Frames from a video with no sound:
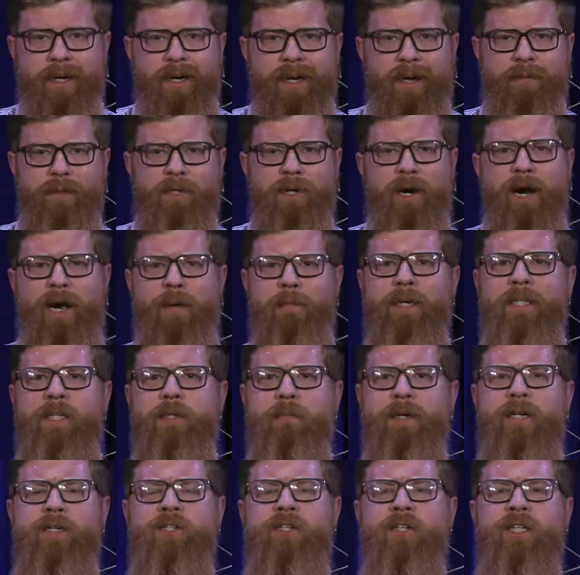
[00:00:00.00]
I'm sorry, I meant to
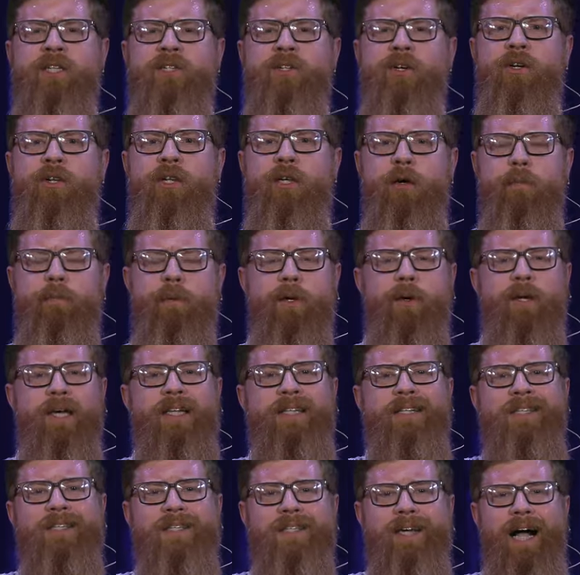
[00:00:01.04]
mention this earlier, but
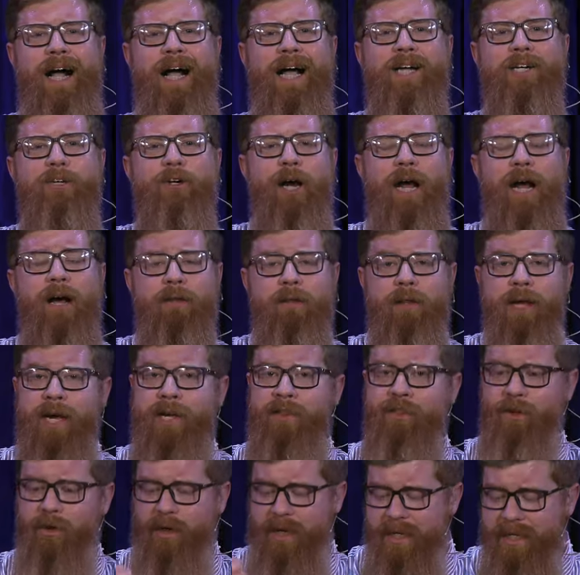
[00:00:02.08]
inside your
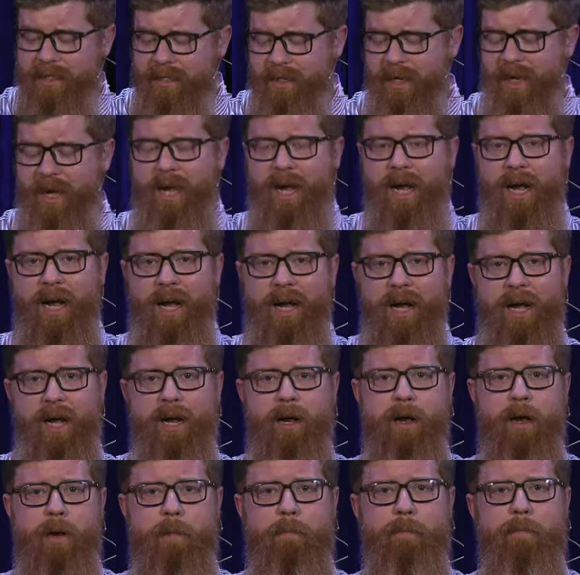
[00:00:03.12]
outline, there is a,
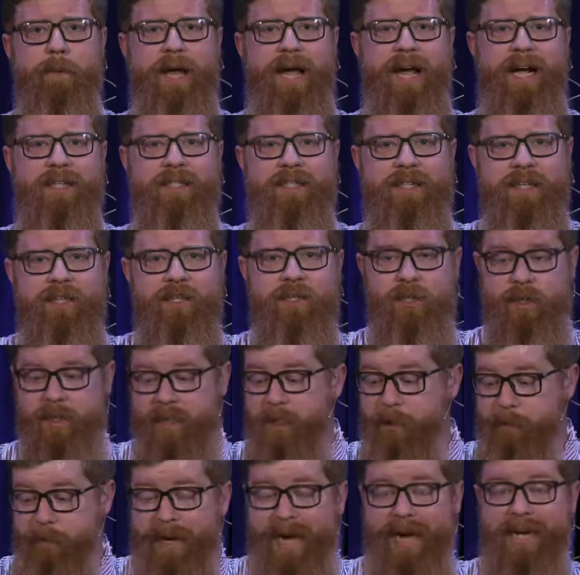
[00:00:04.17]
a, a, passage.
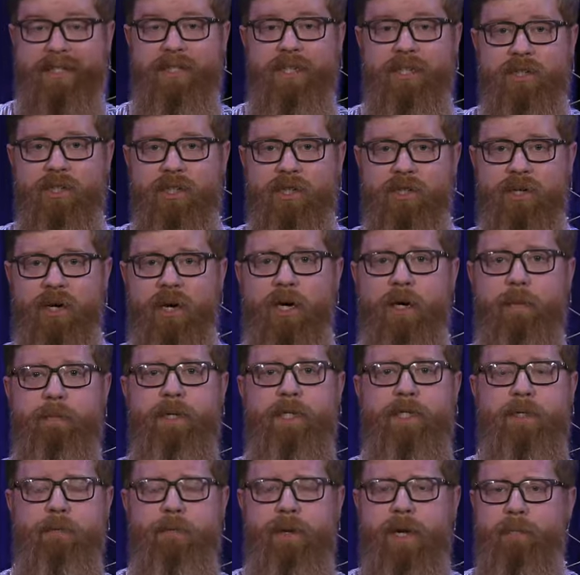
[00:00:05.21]
This passage is on a
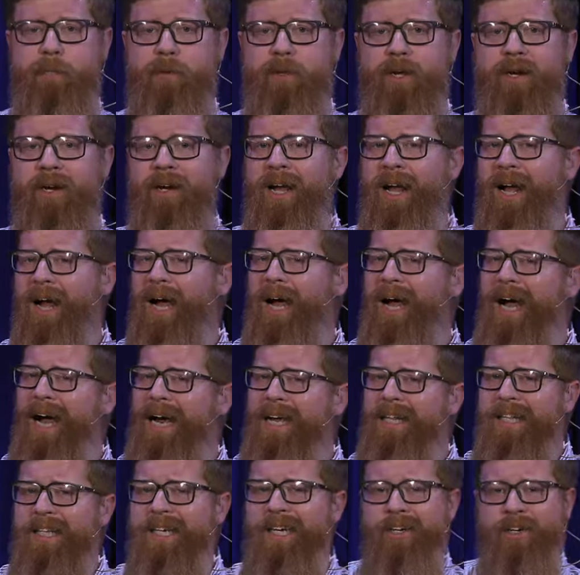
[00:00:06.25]
piece of paper there.
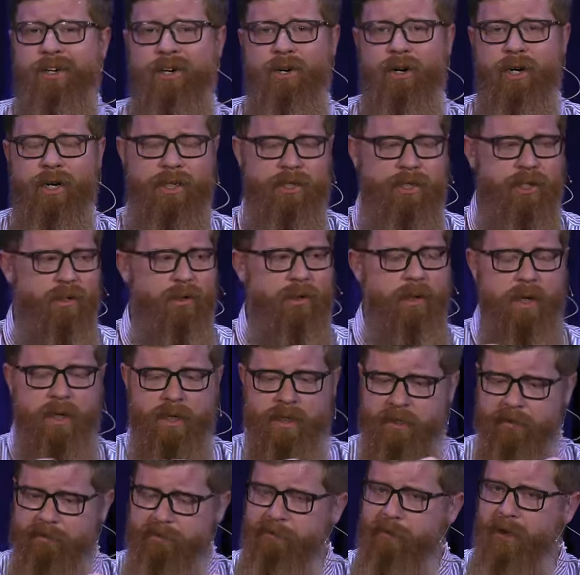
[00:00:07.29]
Highly encourage you
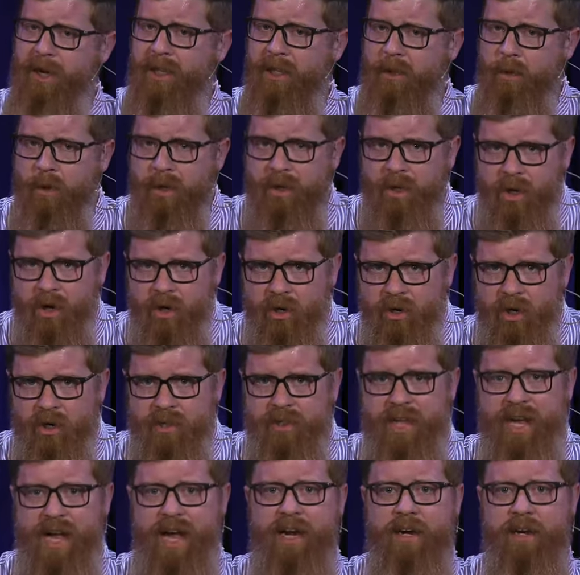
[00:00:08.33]
to follow along on
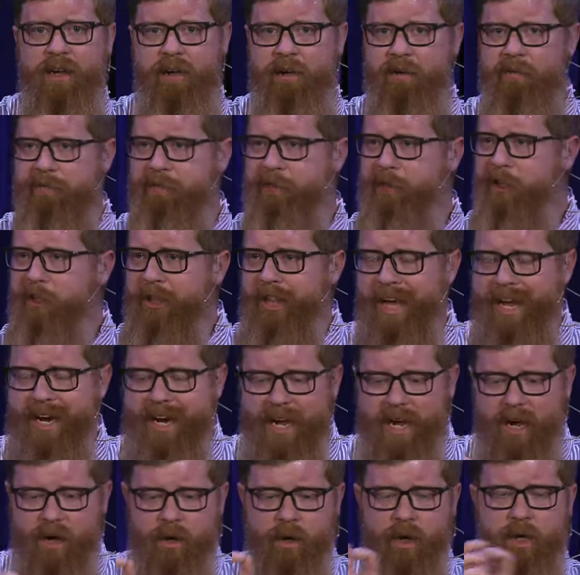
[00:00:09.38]
that, fill that
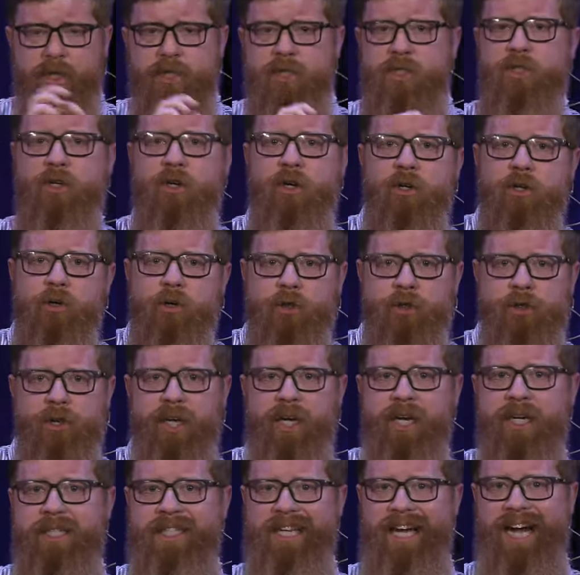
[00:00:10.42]
out, circle
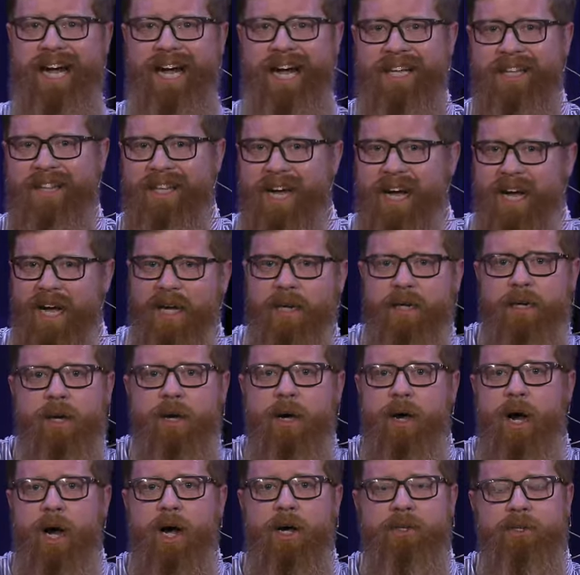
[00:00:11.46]
things, highlight,
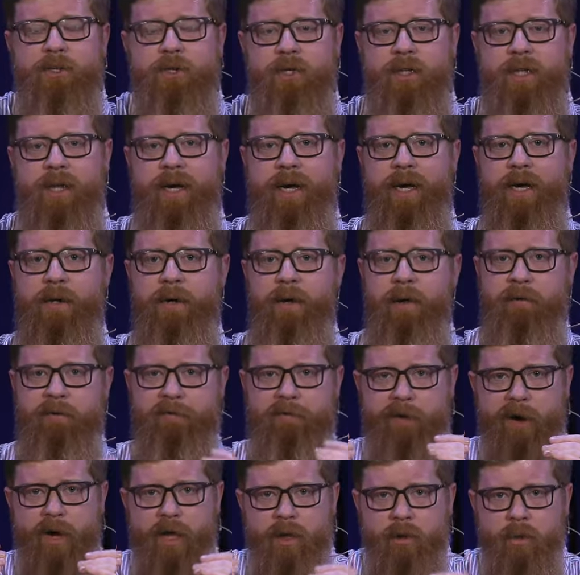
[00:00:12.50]
underline,
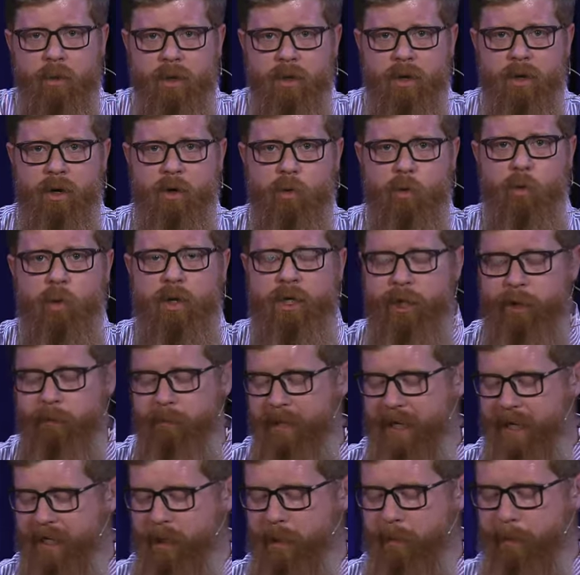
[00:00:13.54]
follow along with
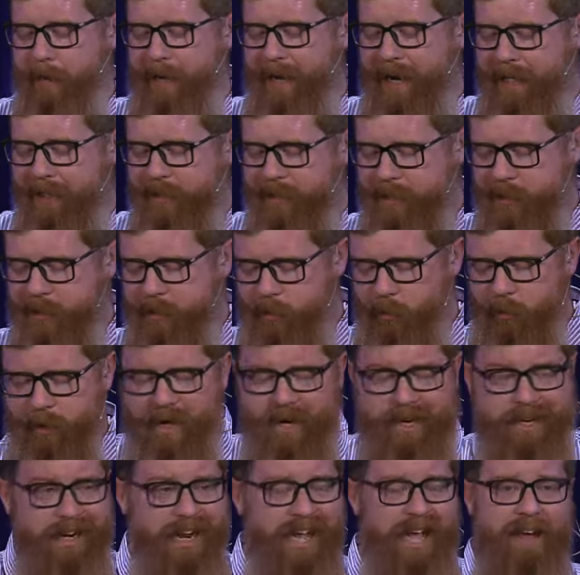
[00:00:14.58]
me in the passage. We're
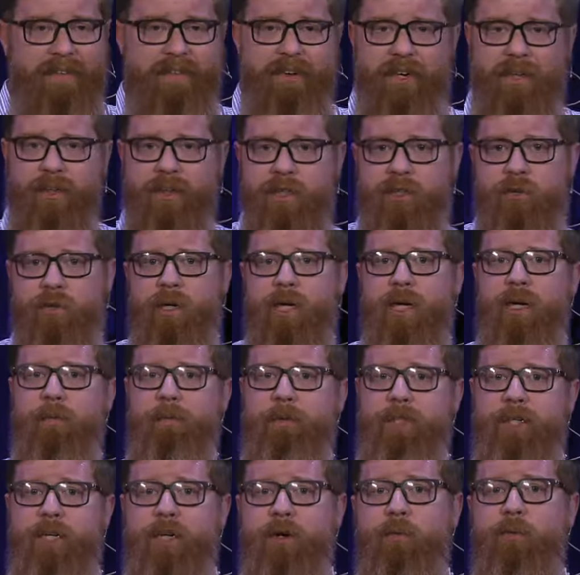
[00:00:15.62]
not going to have it on the screen. I'm
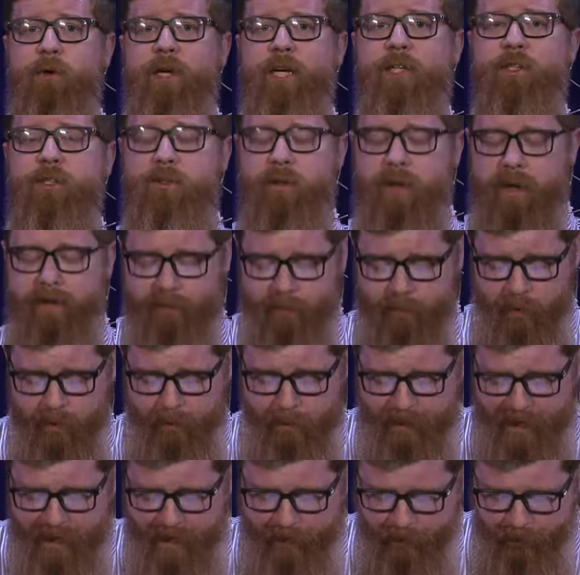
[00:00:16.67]
just going to read straight from the
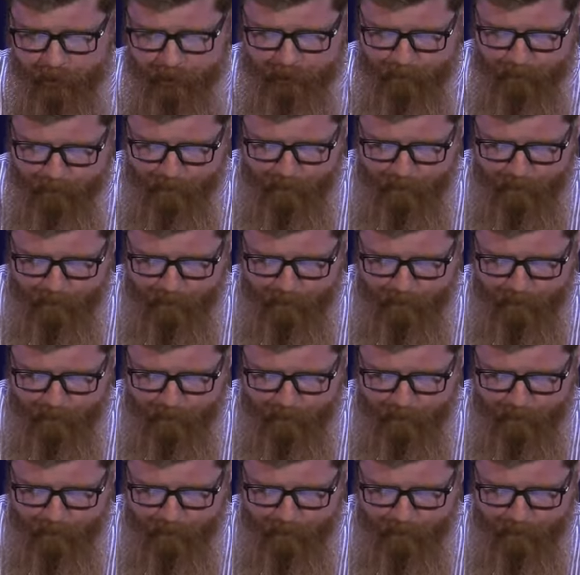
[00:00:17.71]
Bible.